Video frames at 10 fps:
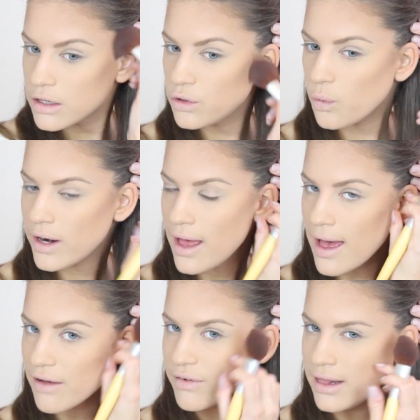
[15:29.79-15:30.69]
Don't want to
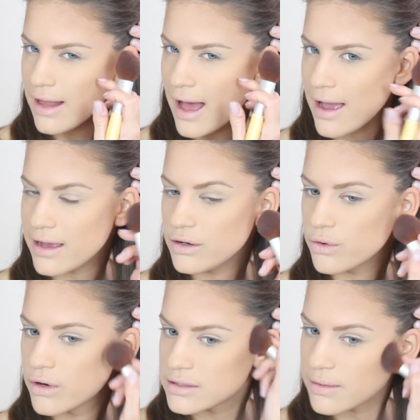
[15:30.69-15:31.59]
have a line
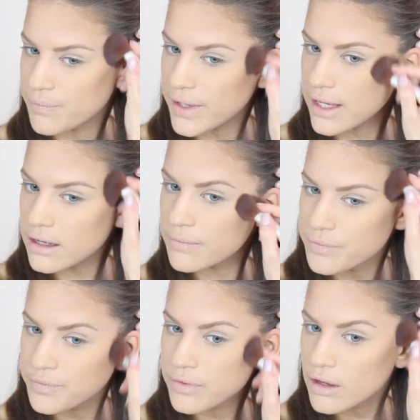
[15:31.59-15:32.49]
or something.
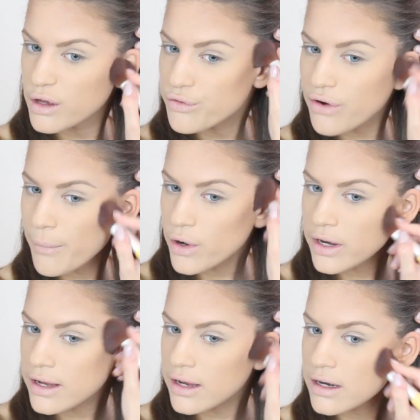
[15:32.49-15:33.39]
From
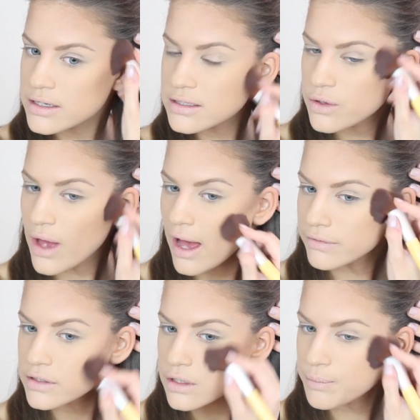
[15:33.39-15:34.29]
your ears, you
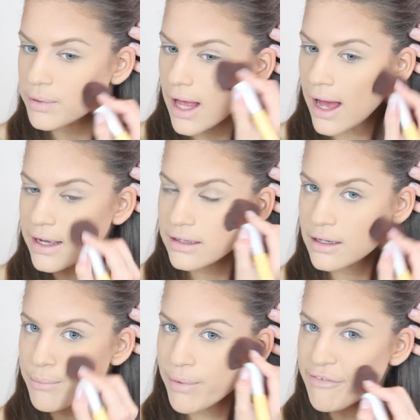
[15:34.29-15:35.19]
have to apply it
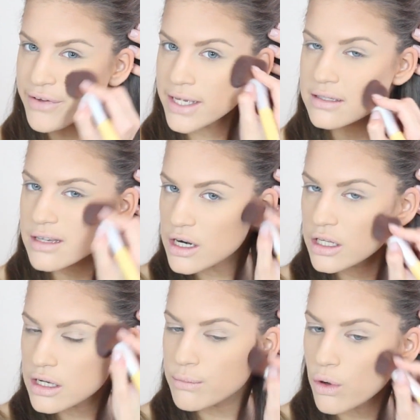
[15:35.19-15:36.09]
in buffing
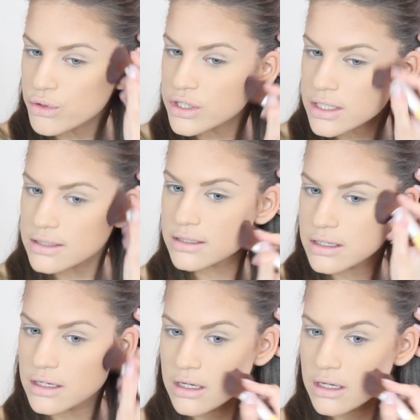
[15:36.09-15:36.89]
circular motions.